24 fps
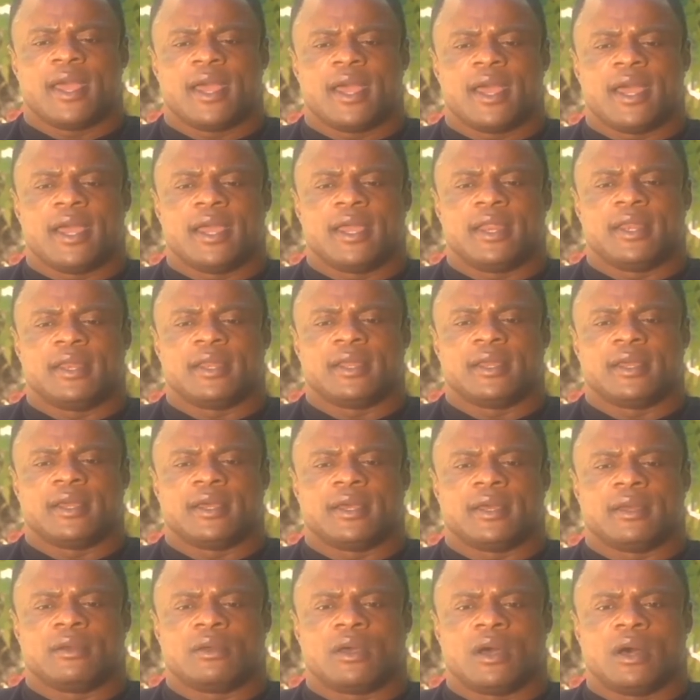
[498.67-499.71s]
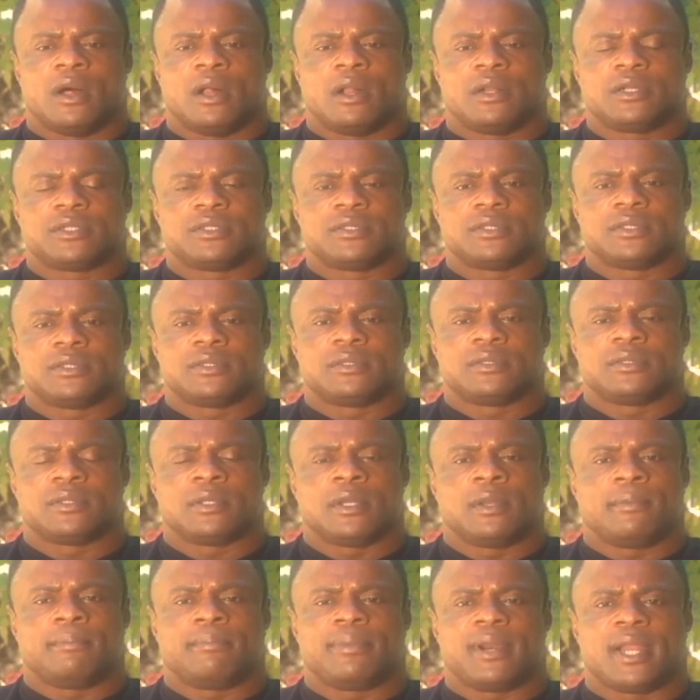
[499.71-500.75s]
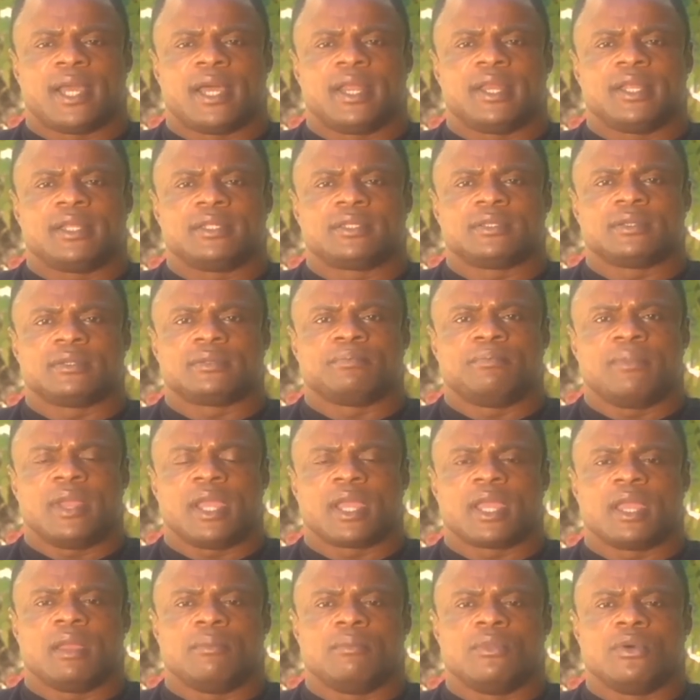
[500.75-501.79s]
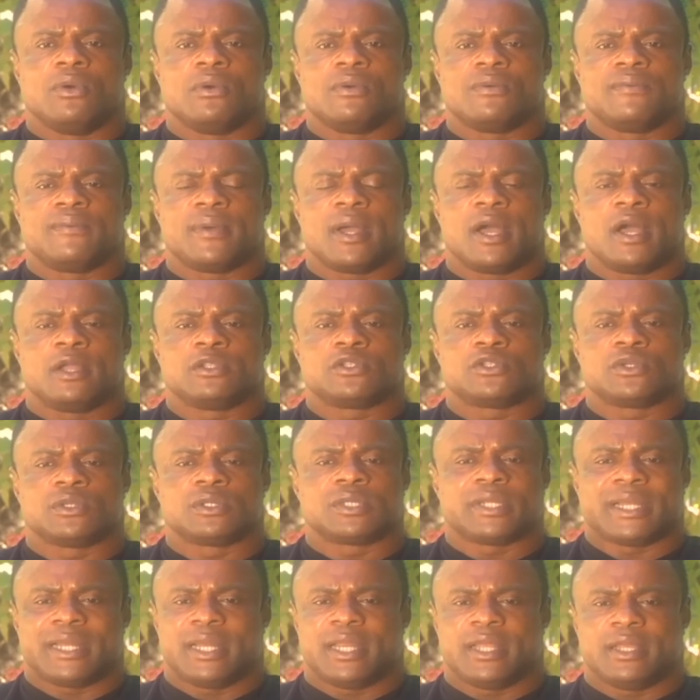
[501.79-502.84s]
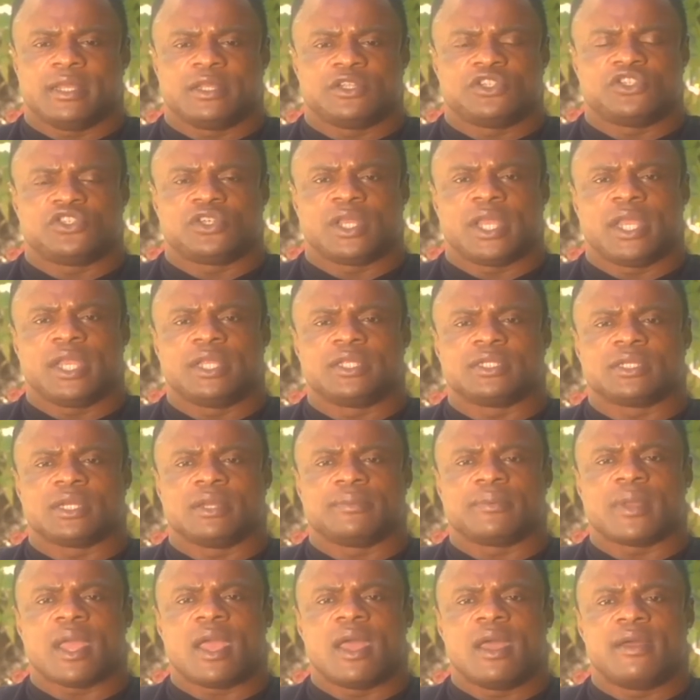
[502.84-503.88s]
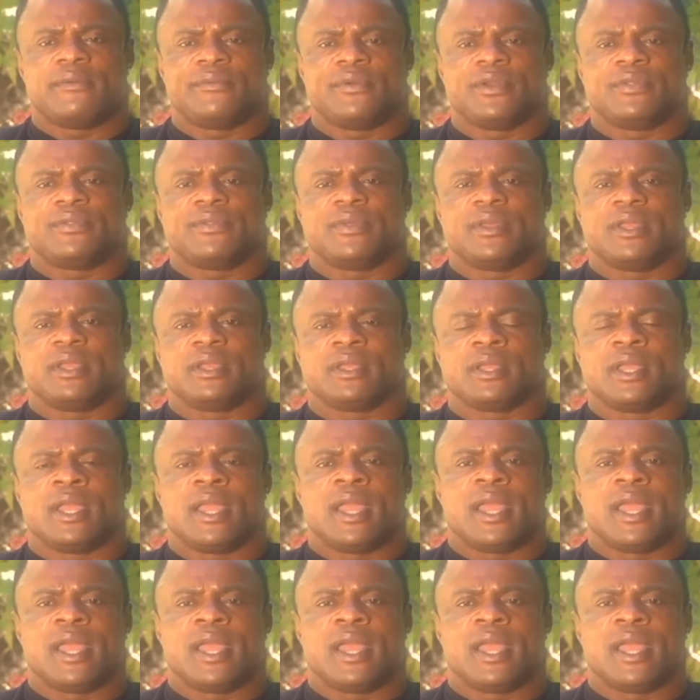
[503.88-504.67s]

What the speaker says: and also planning to make a move, totally change up everything,